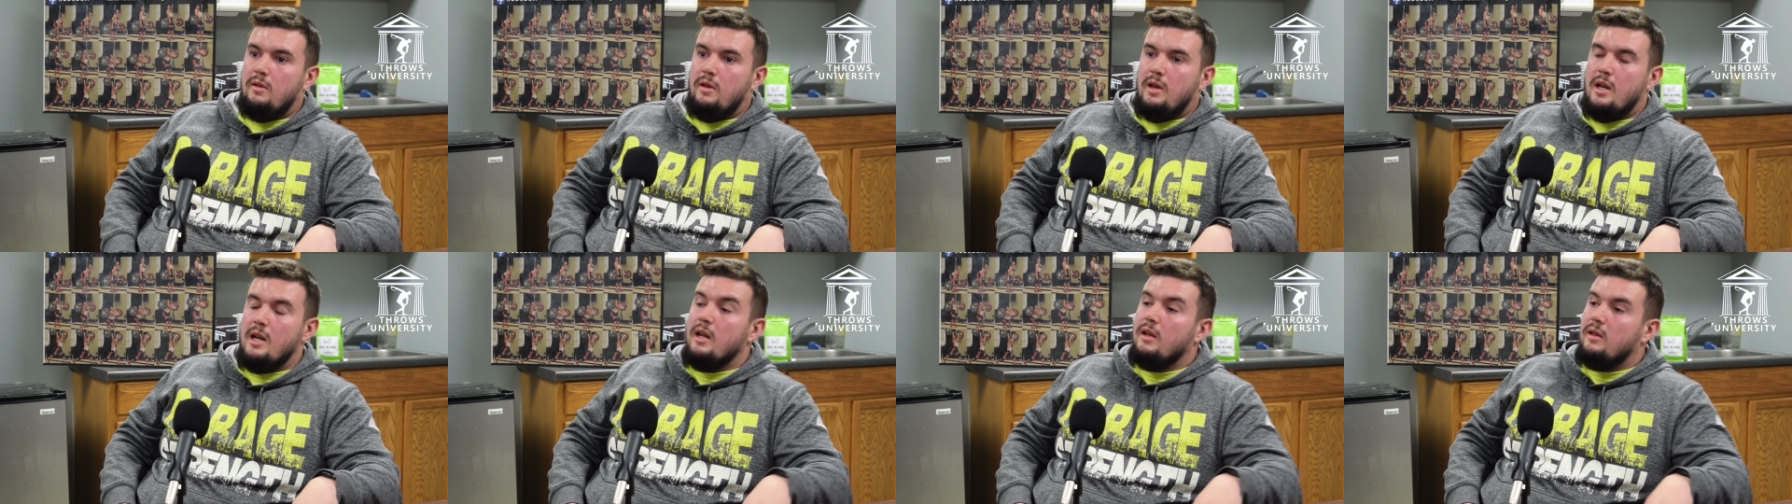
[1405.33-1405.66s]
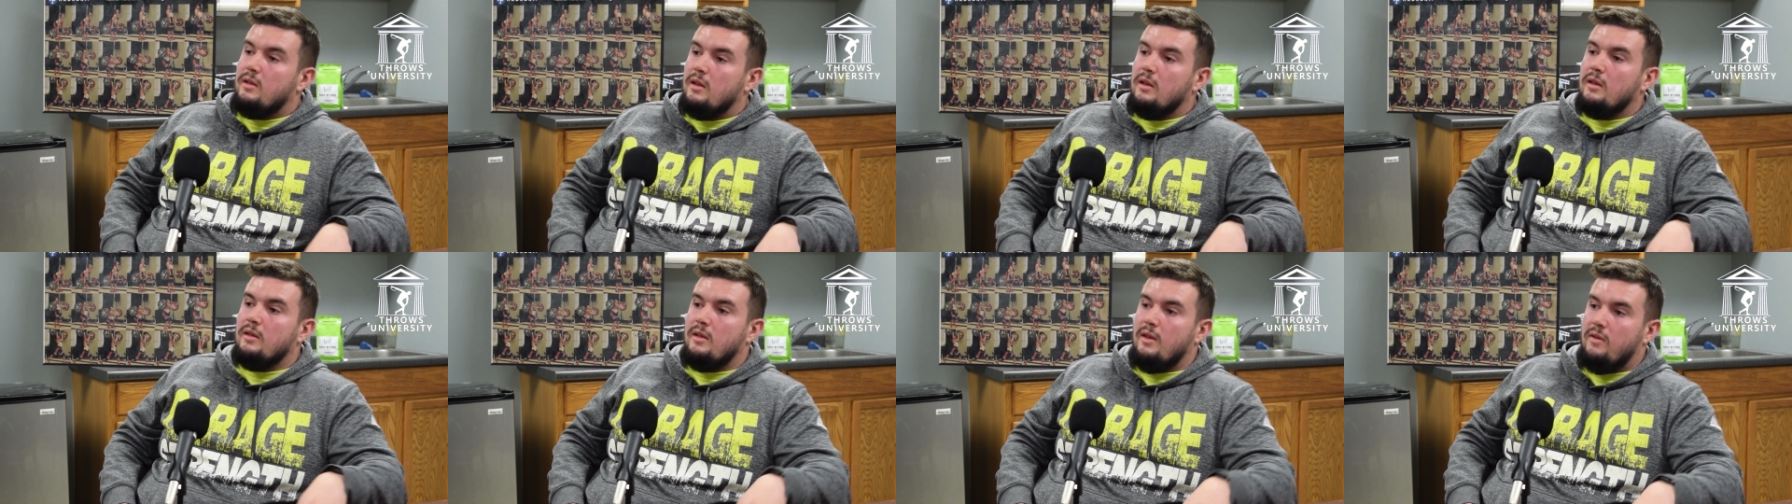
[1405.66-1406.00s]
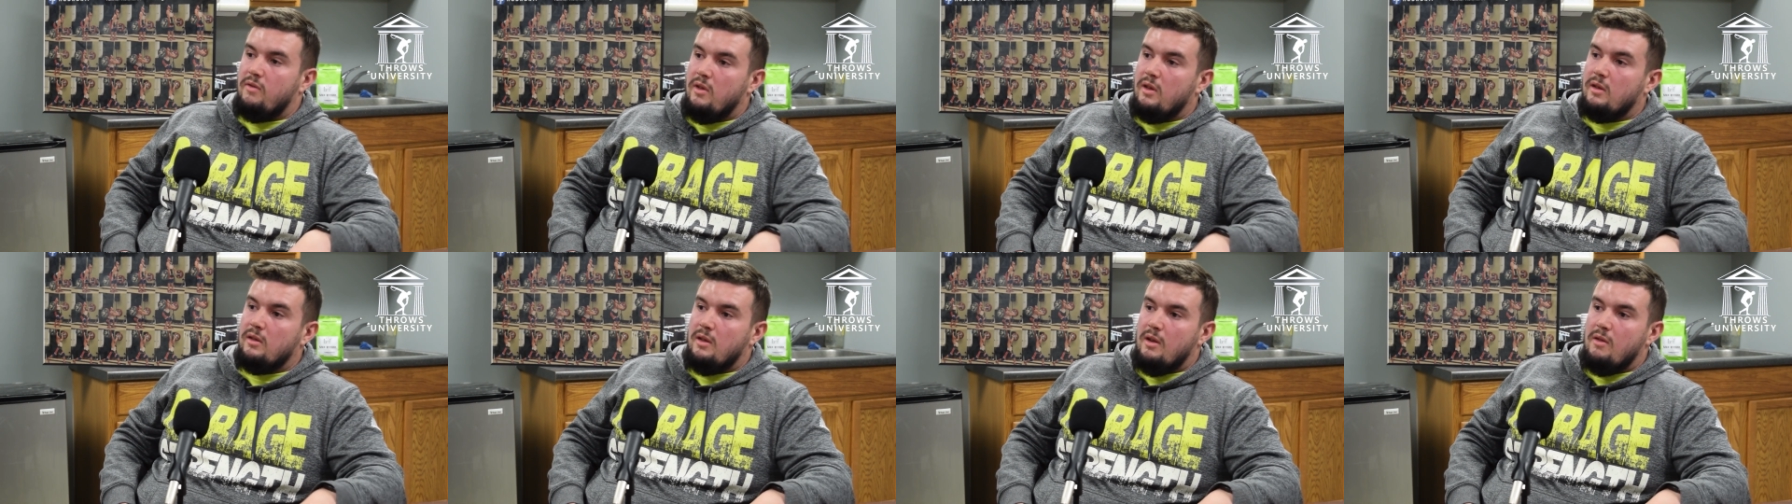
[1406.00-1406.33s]
and each thing's have
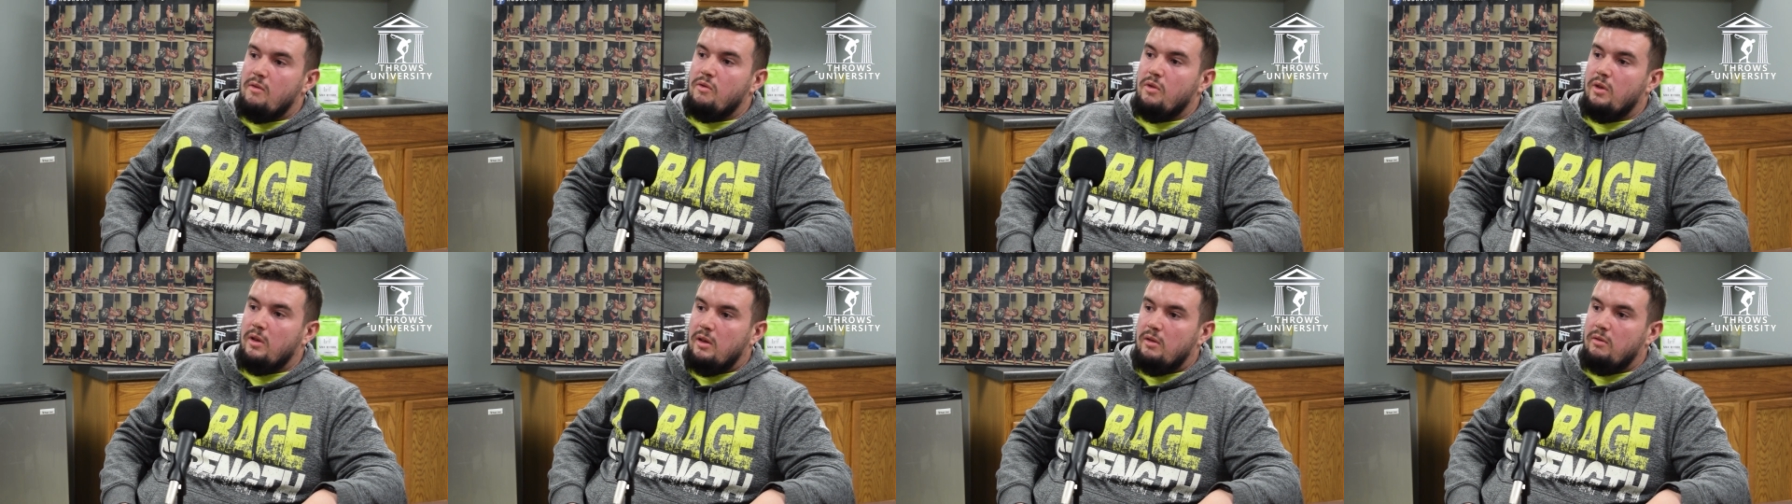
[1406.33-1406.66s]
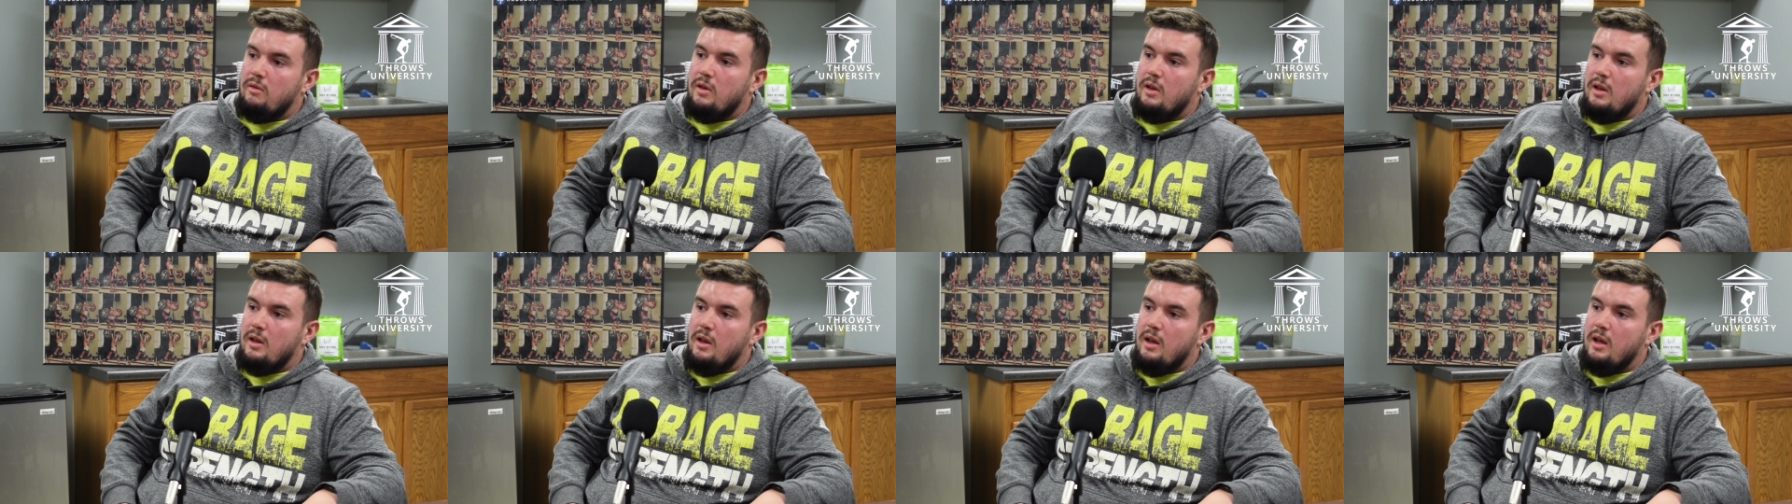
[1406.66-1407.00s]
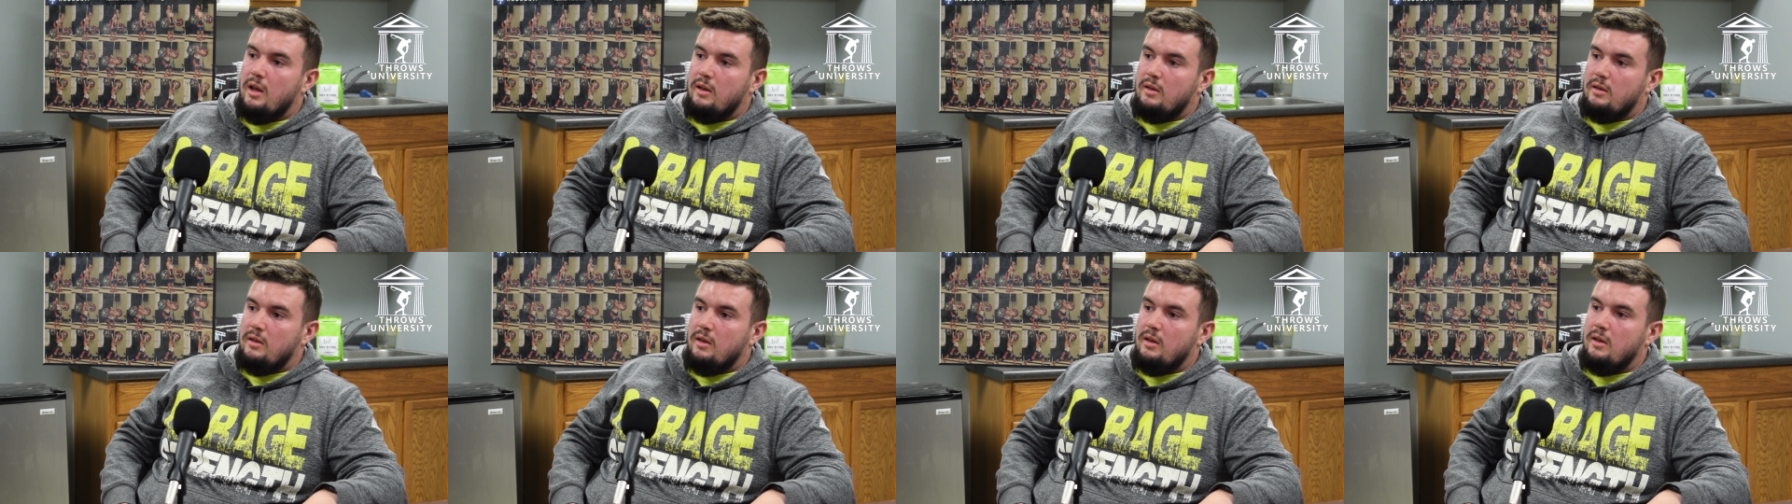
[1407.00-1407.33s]
things I've really really
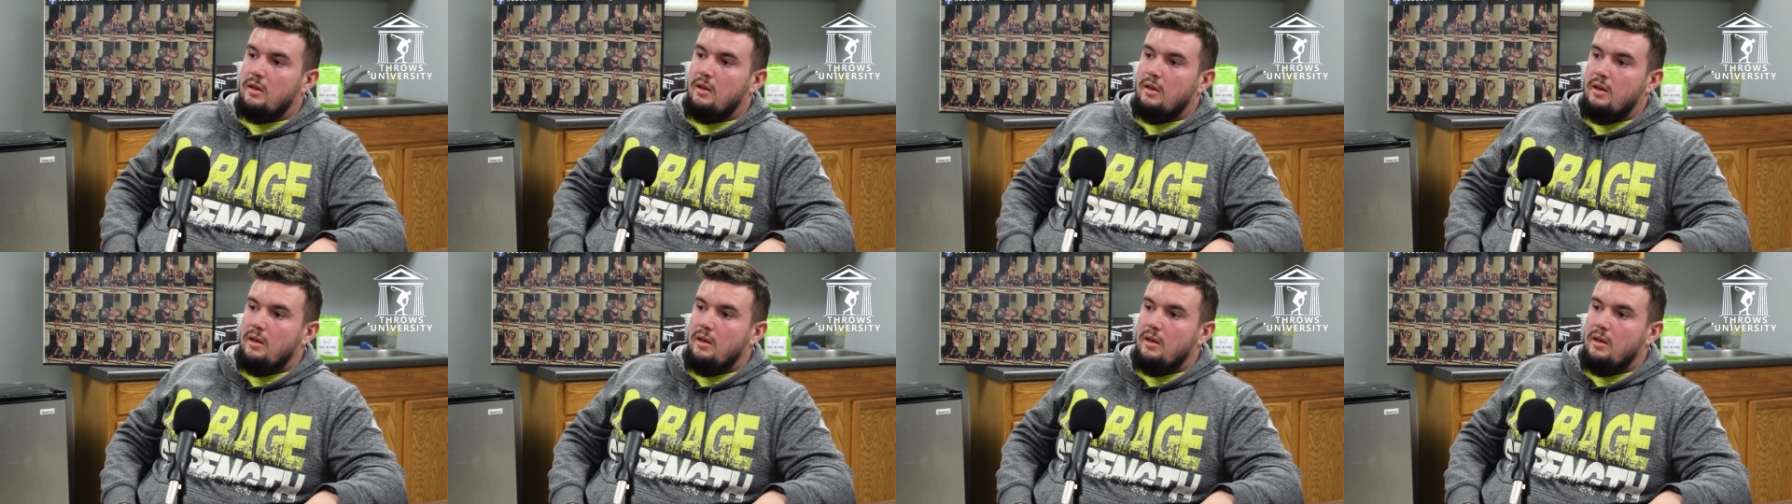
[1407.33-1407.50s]
liked. Yeah.